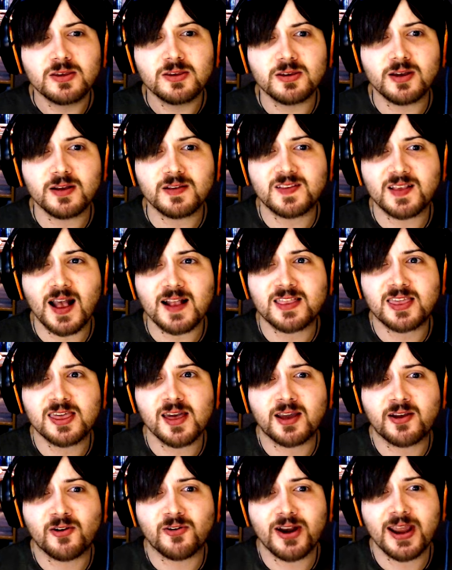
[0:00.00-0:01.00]
You're such a
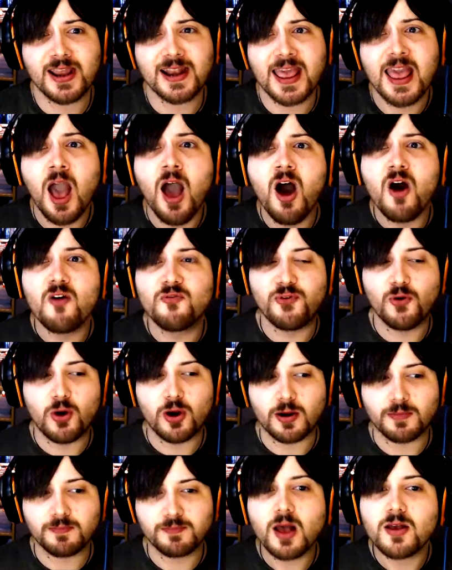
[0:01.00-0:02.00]
greedy! Four.